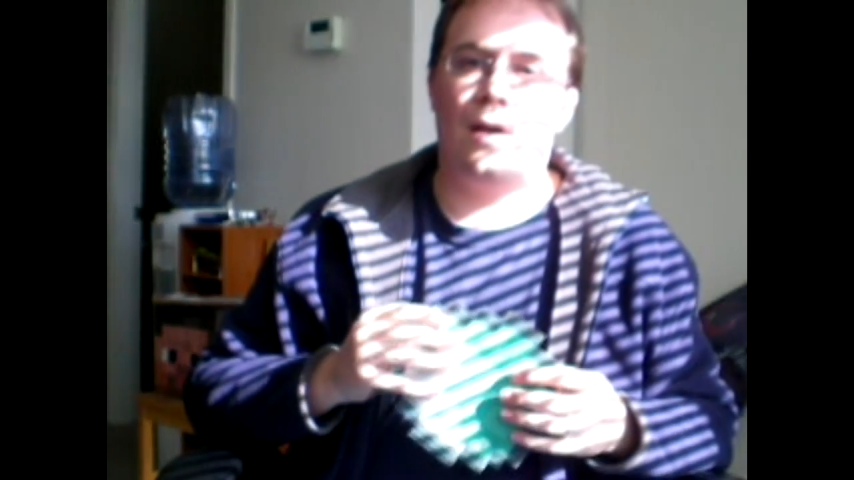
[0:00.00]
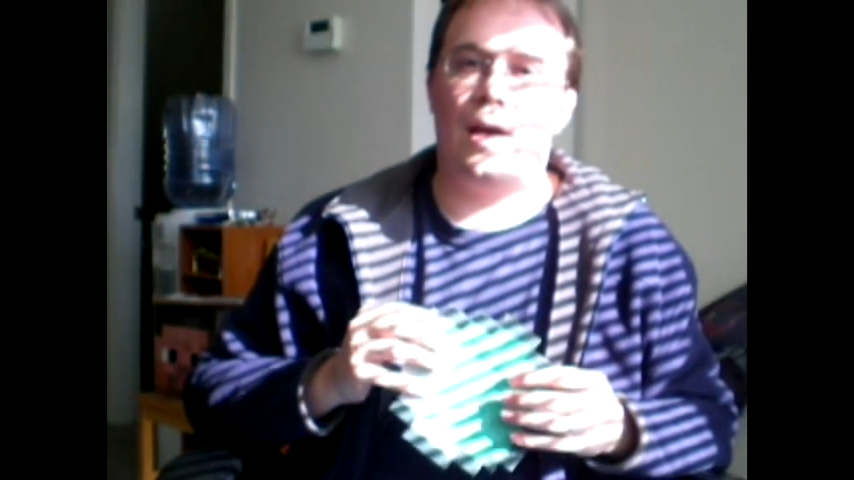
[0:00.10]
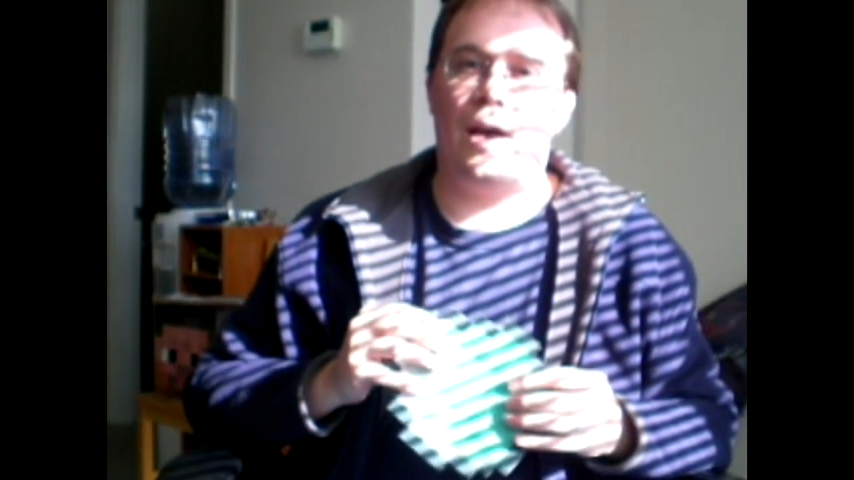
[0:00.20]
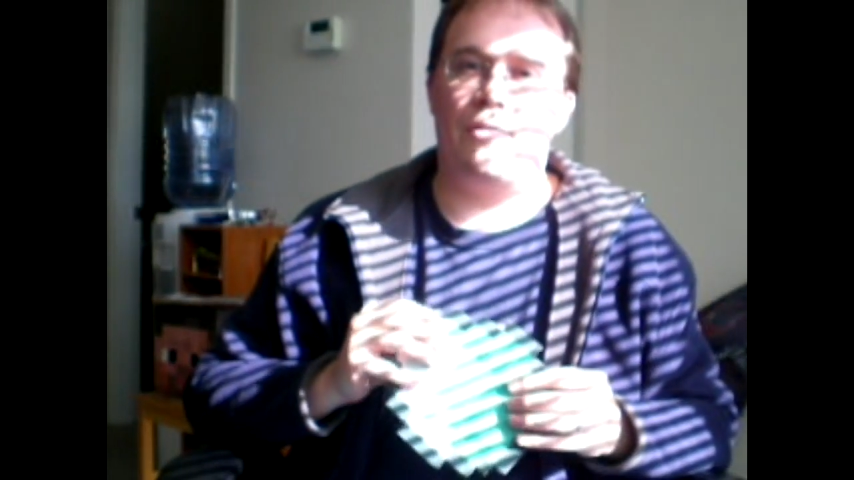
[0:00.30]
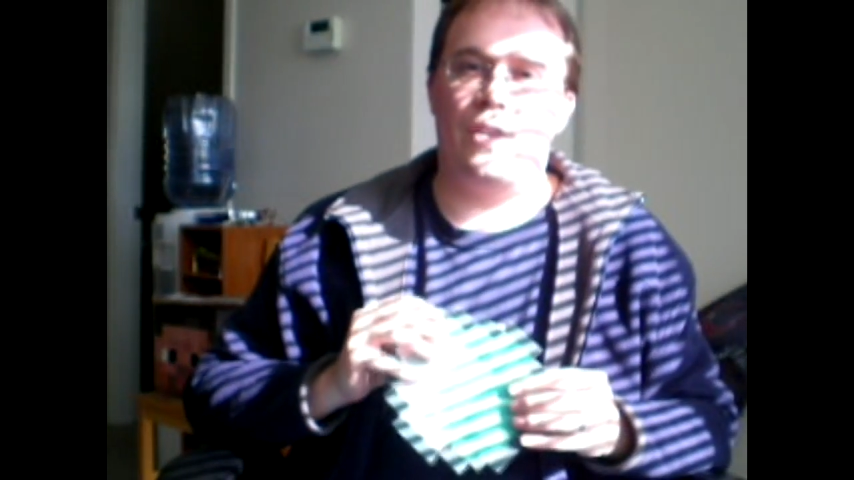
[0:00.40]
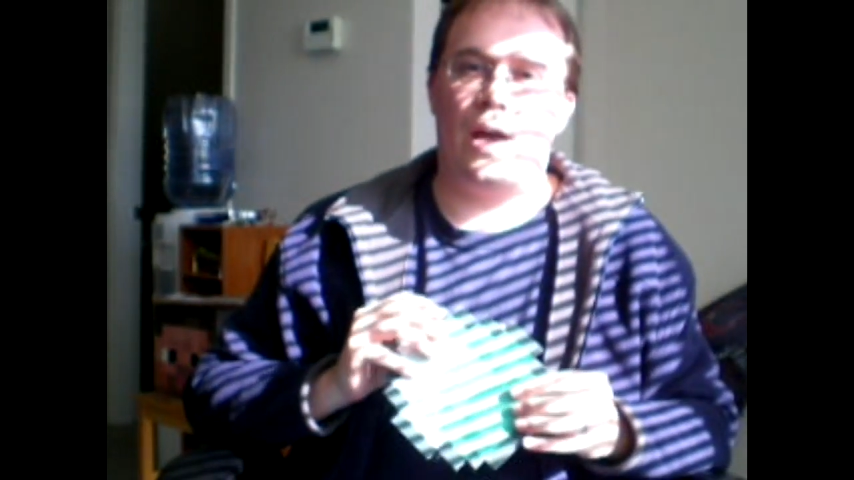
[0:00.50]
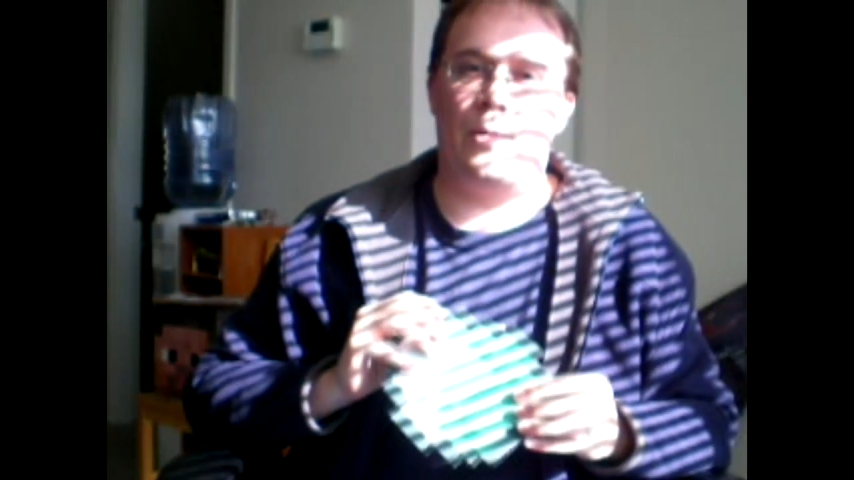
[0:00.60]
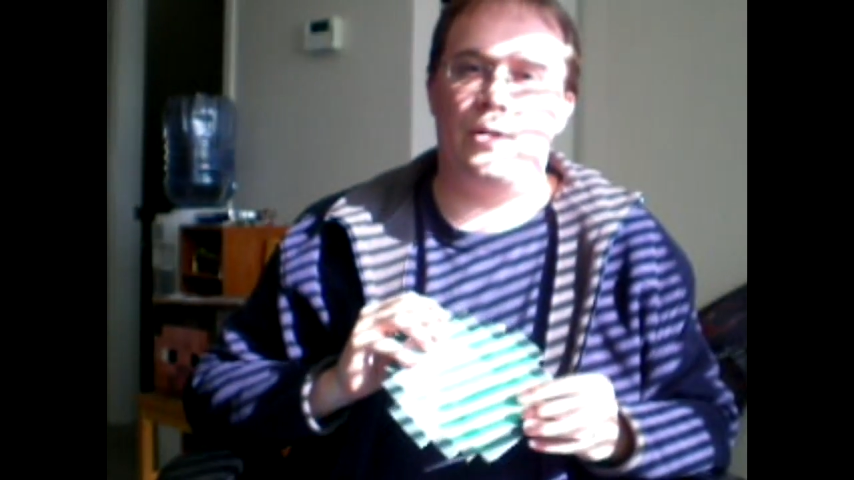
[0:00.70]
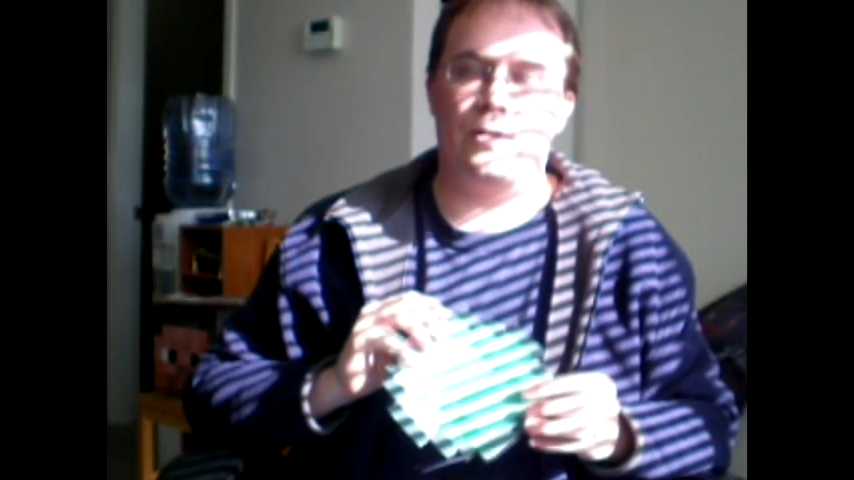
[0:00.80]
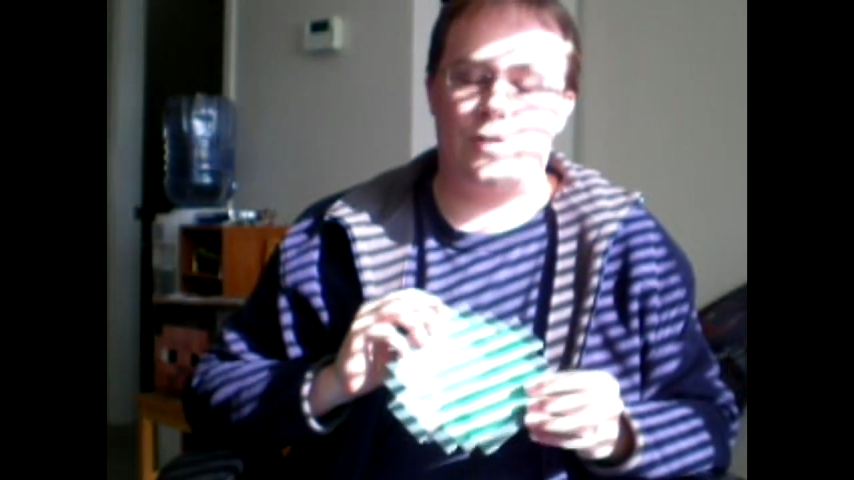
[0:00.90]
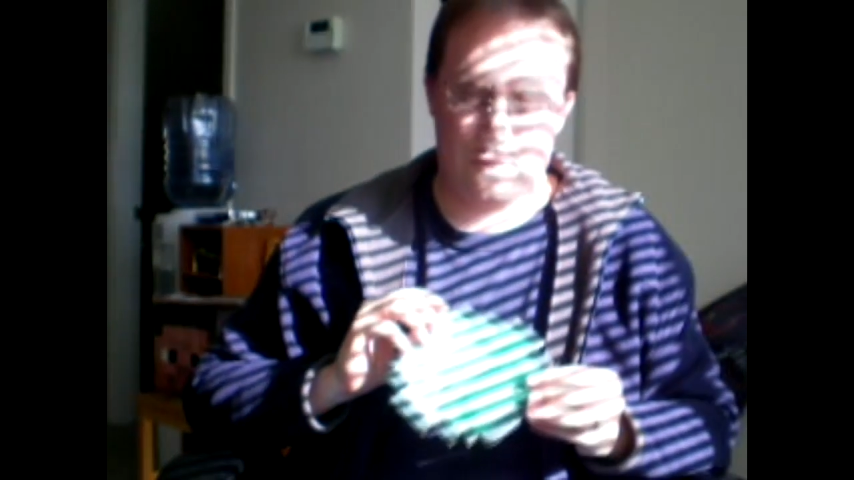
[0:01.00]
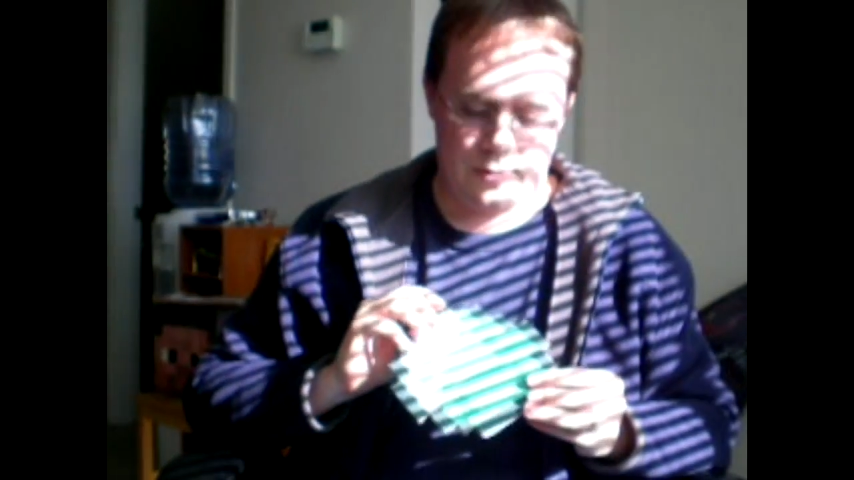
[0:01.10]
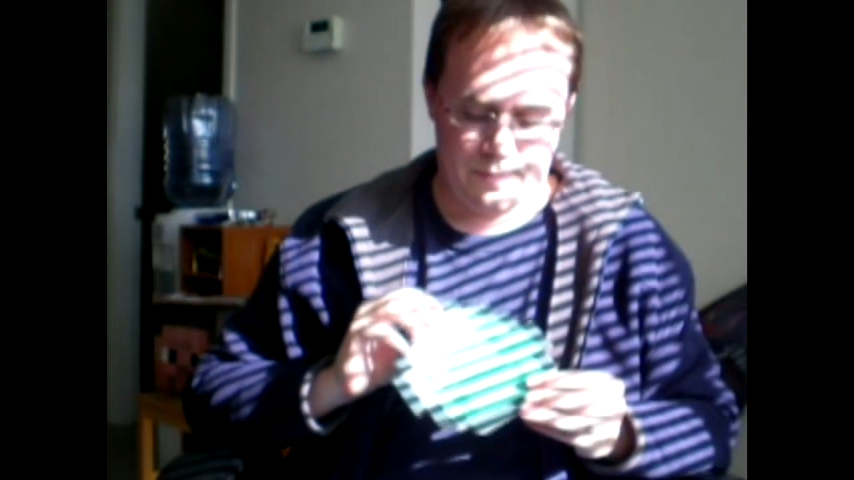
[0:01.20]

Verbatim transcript: I have diamonds.